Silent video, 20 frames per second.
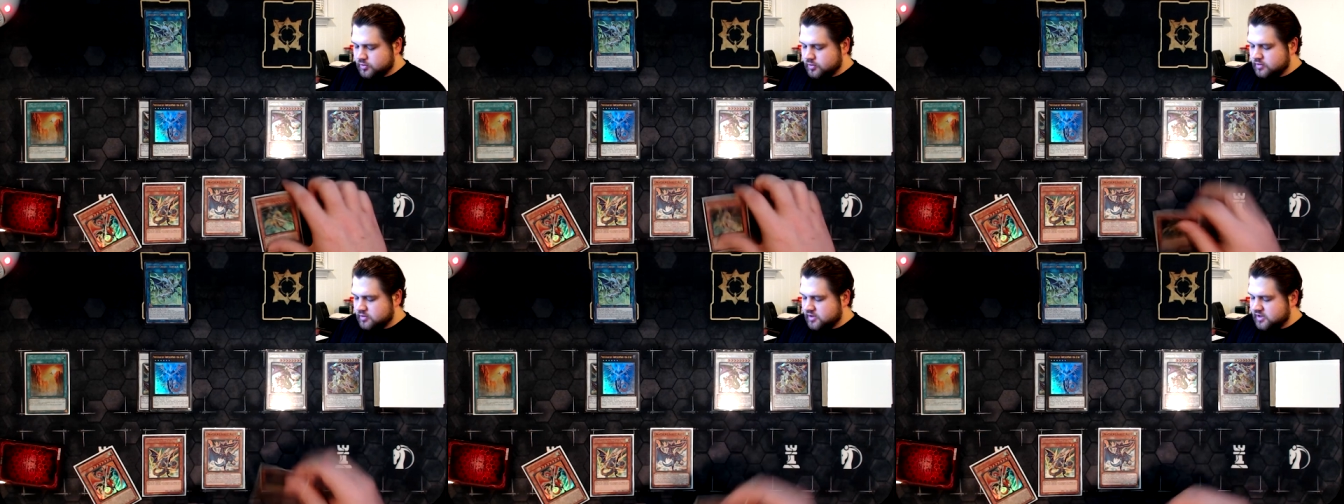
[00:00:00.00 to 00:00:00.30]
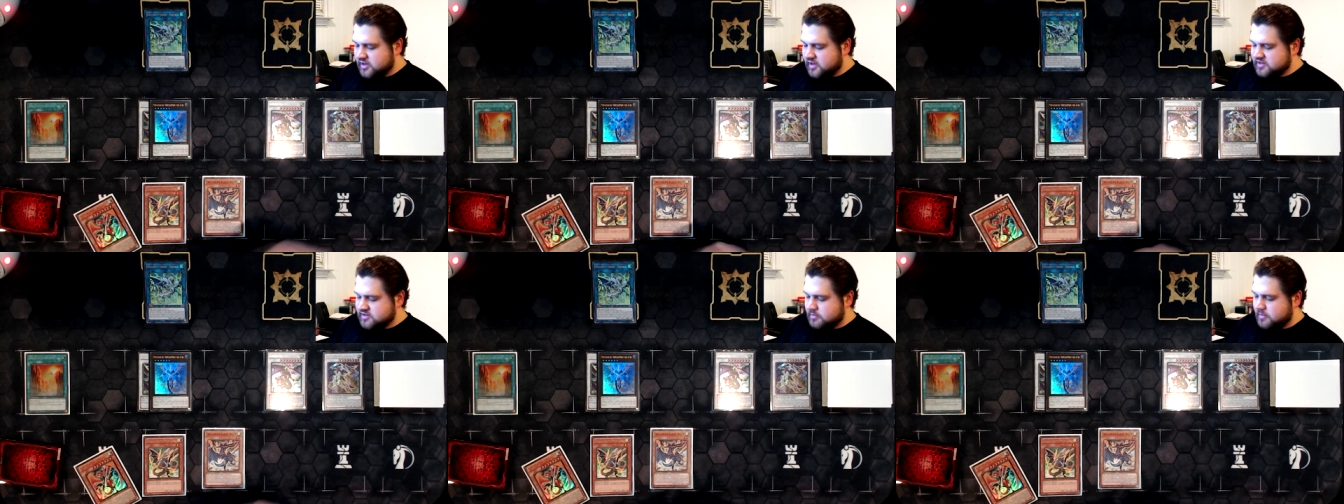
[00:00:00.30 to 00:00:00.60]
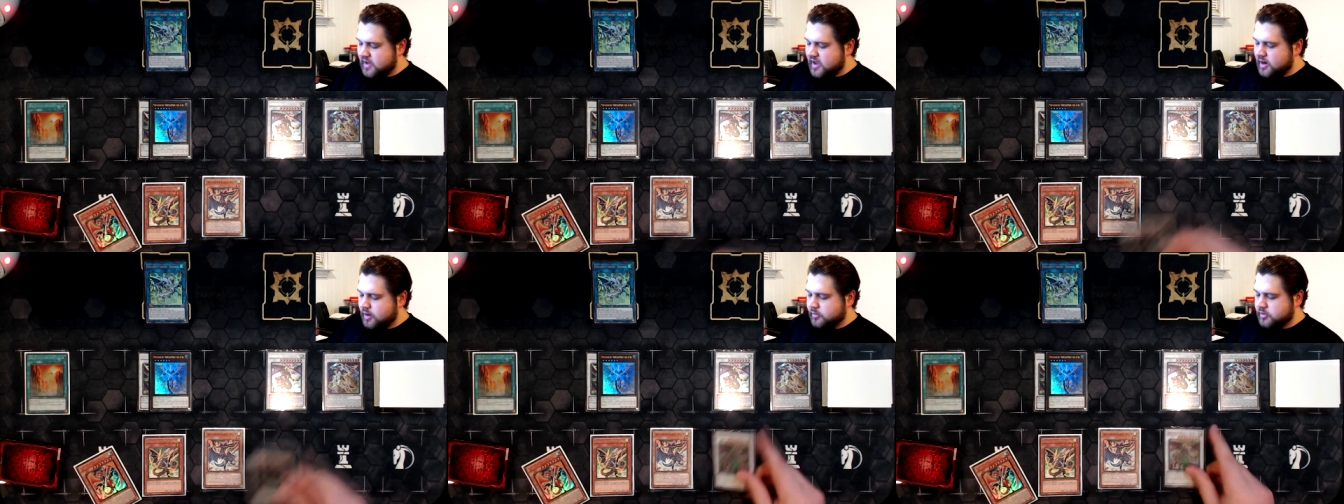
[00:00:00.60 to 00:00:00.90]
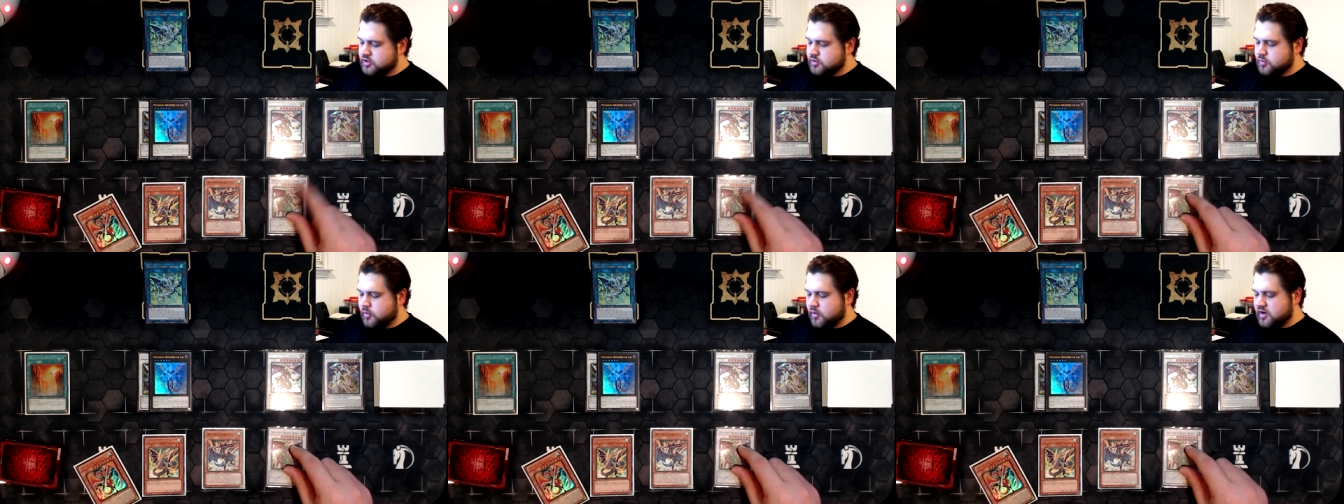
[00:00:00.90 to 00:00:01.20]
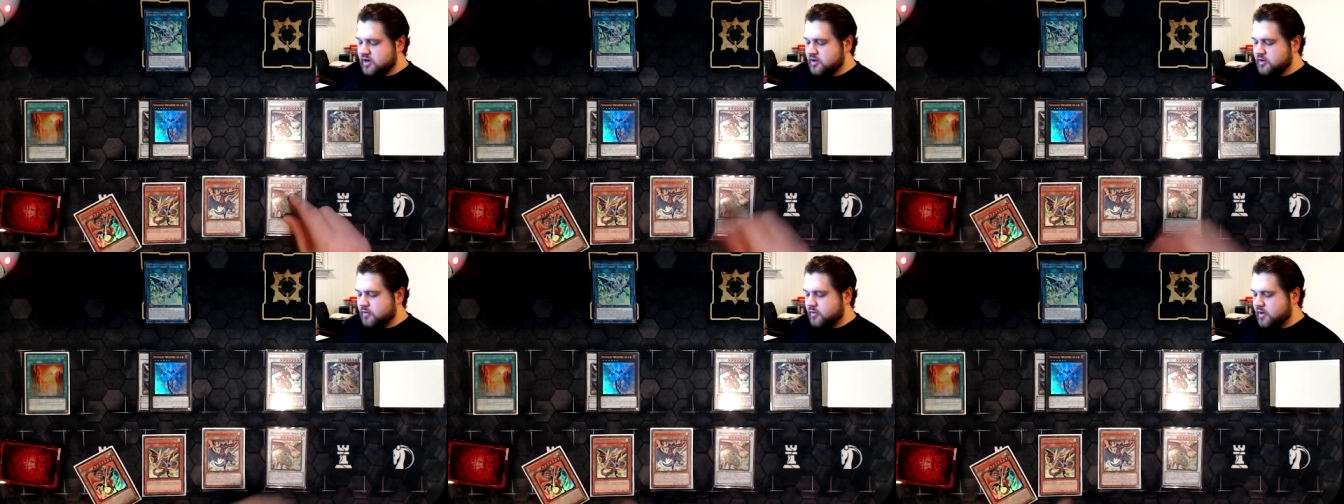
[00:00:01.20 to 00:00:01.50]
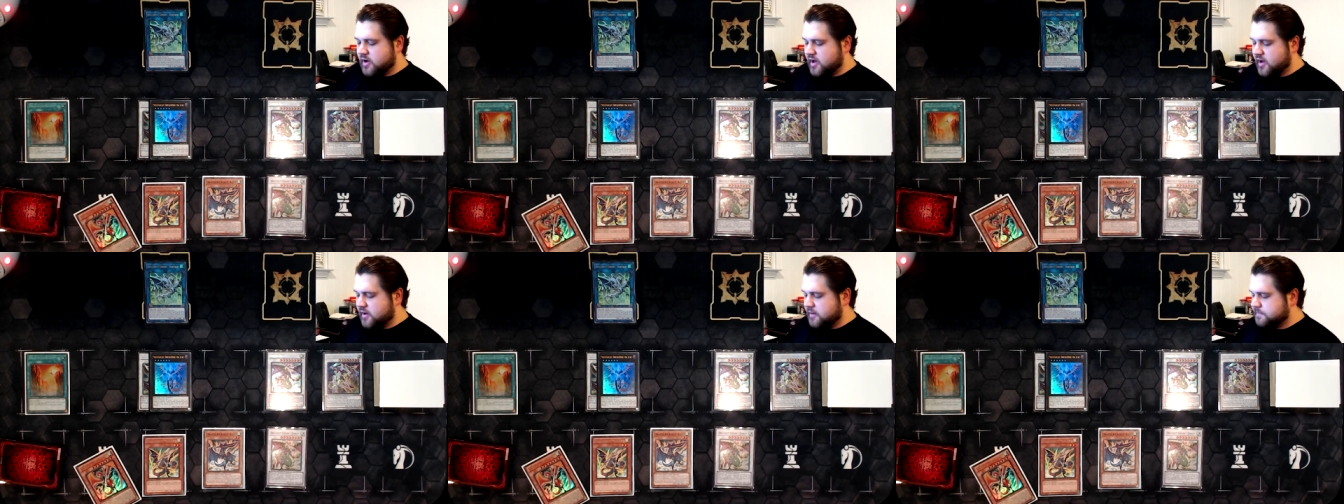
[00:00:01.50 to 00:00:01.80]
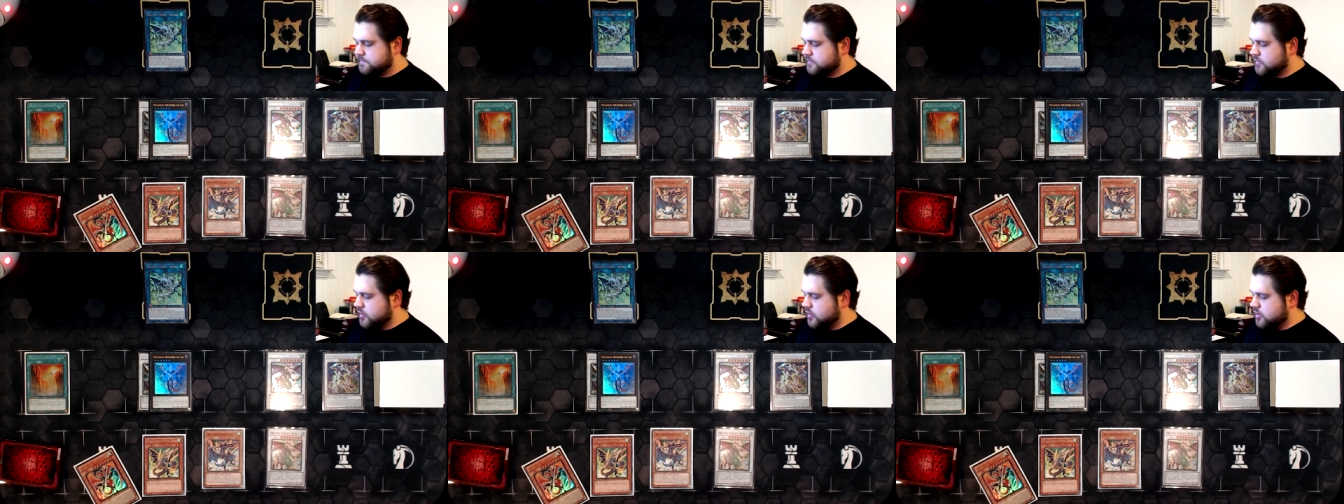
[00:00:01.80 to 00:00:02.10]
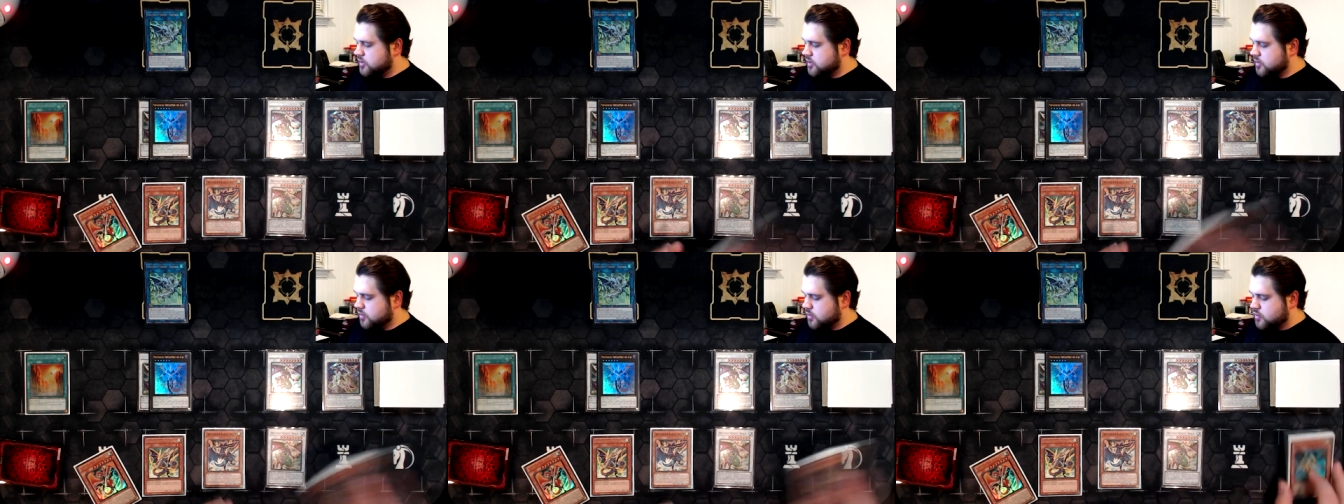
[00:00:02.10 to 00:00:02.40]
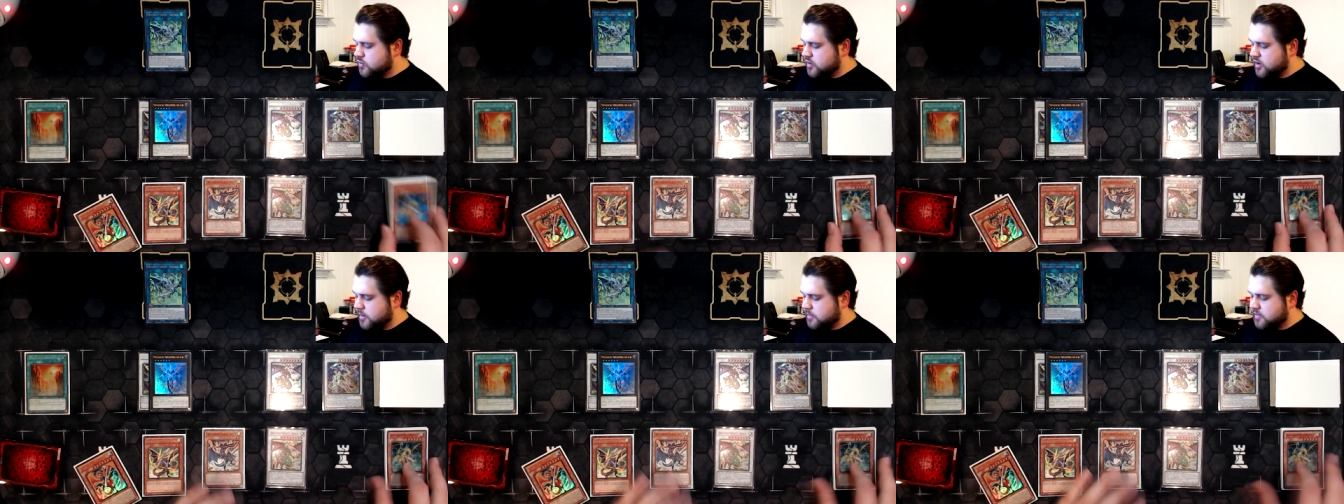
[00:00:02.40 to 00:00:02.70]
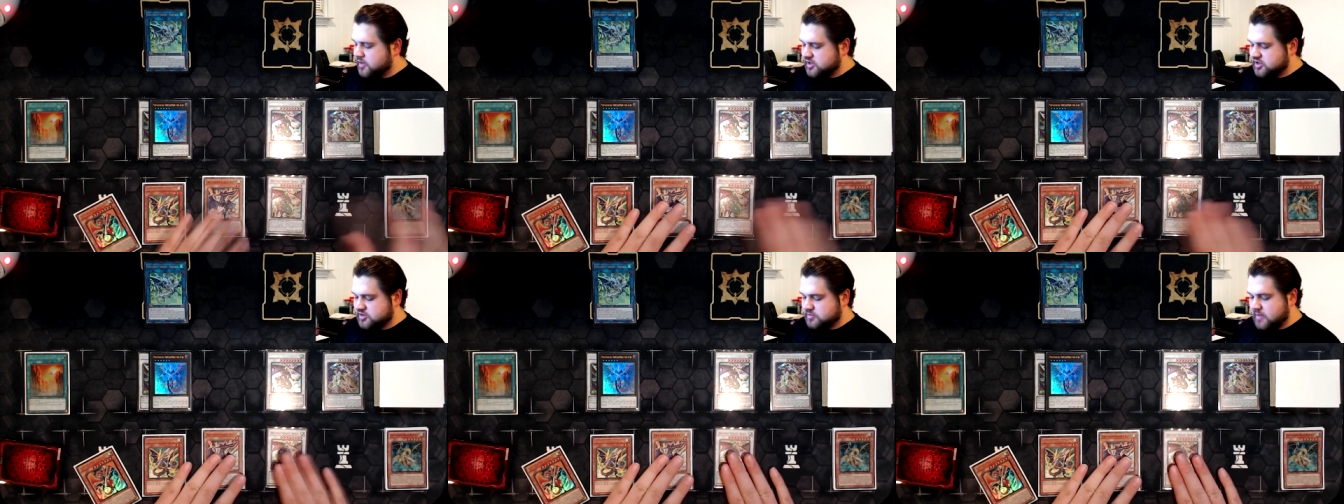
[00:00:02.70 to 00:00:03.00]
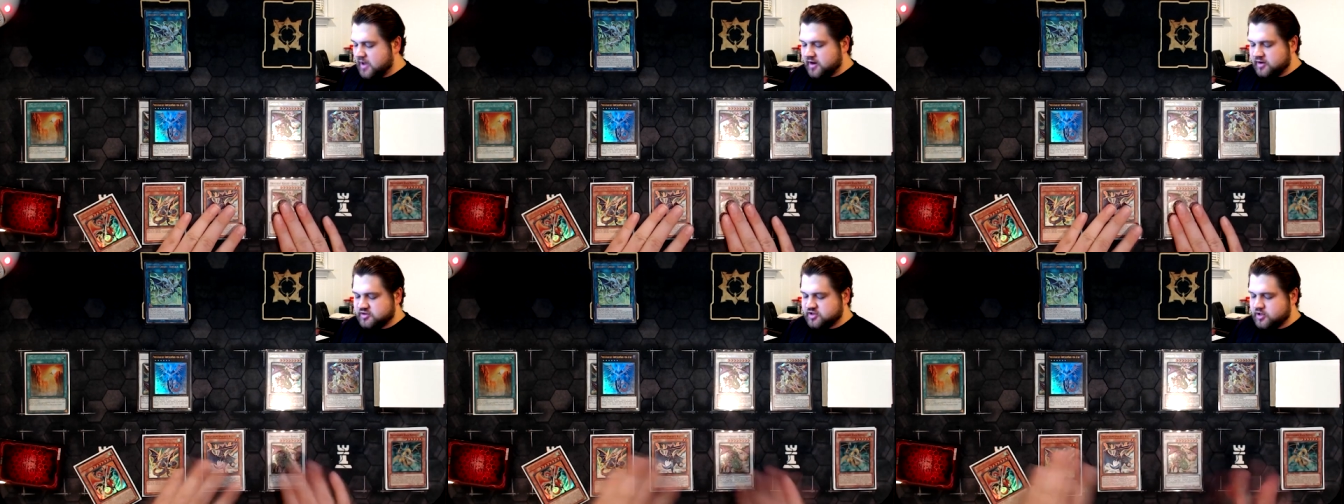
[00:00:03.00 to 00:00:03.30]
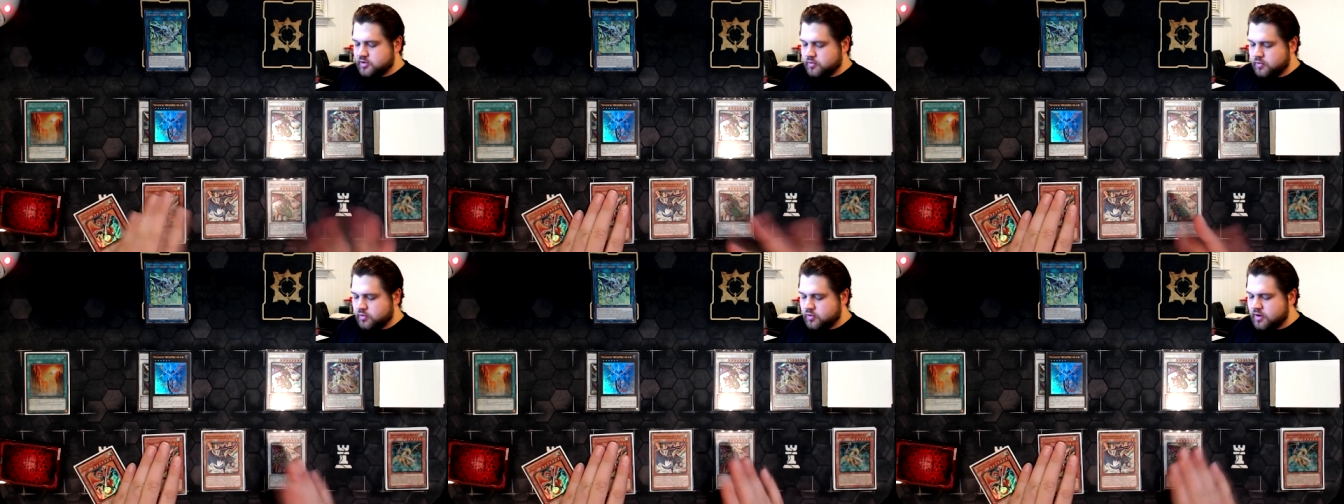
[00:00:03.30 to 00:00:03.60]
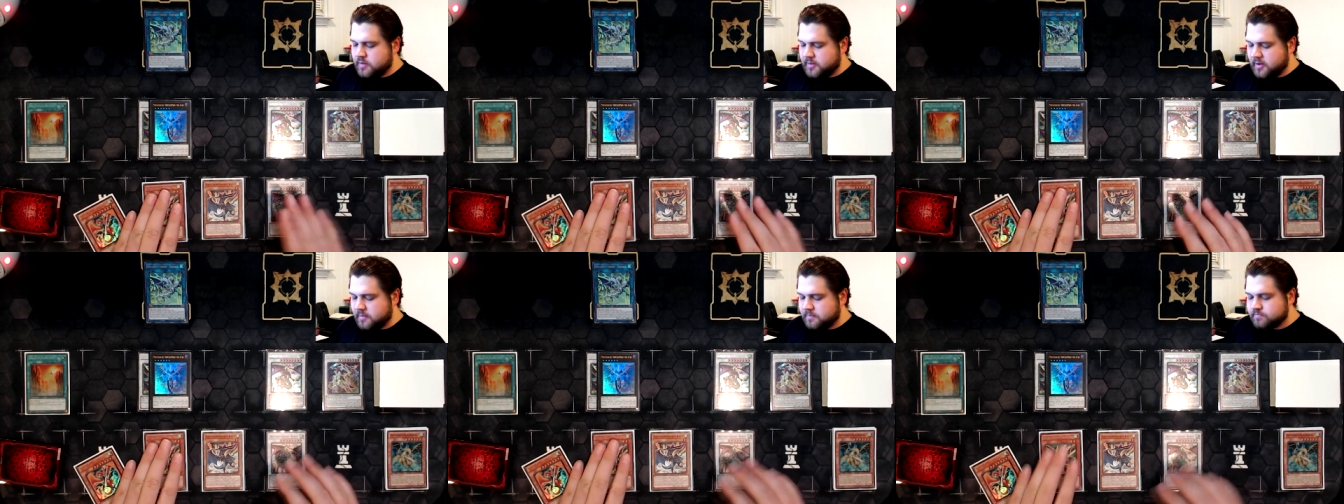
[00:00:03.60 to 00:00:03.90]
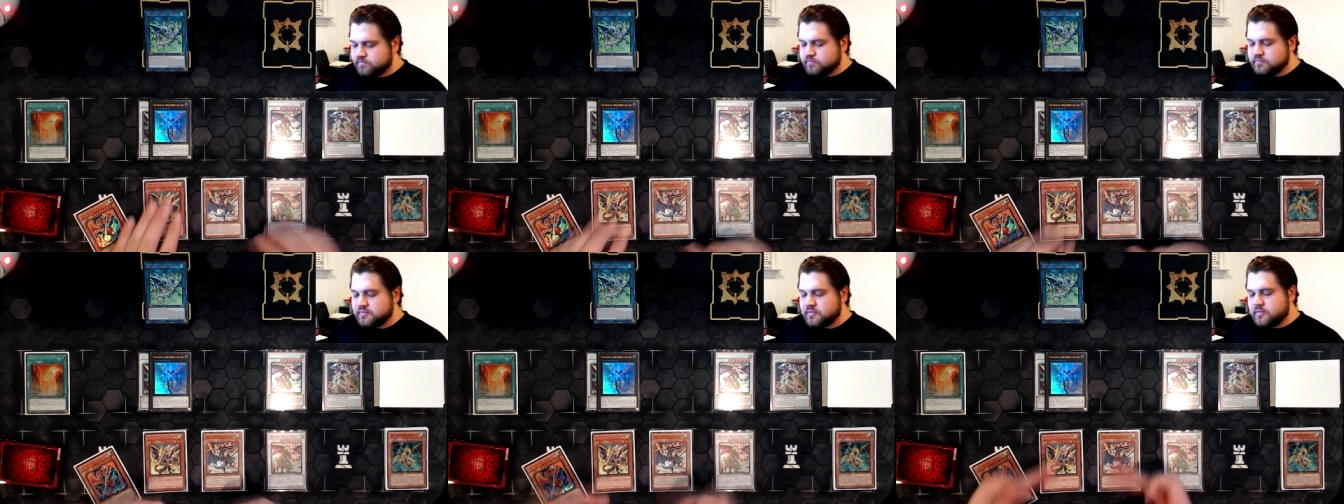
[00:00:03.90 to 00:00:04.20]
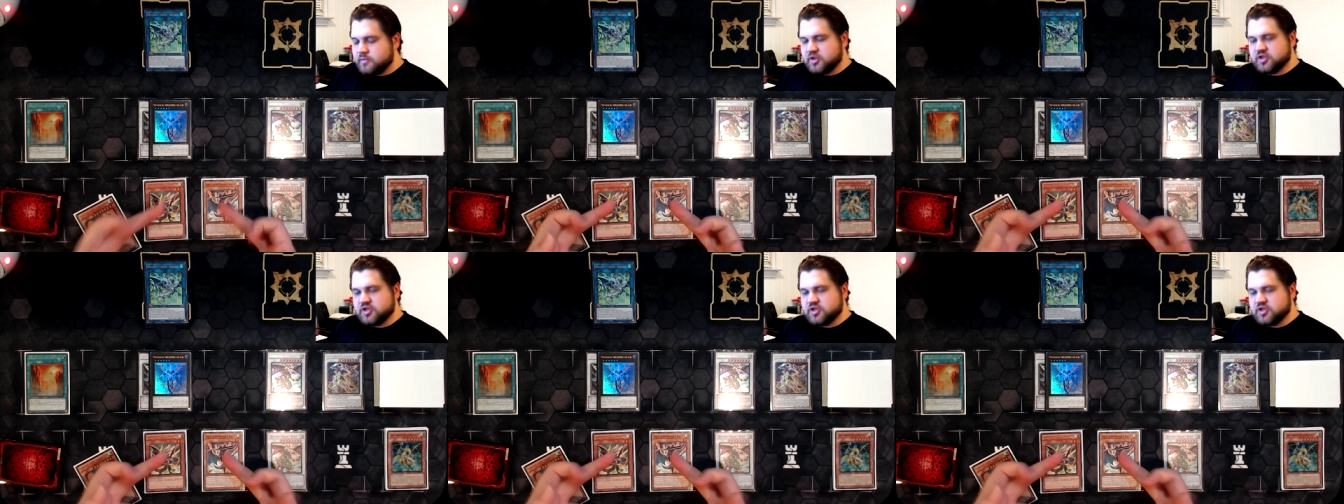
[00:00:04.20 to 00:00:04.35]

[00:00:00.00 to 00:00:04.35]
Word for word: Truly doesn't matter which one you uh, you equip. It just matters that you equip it.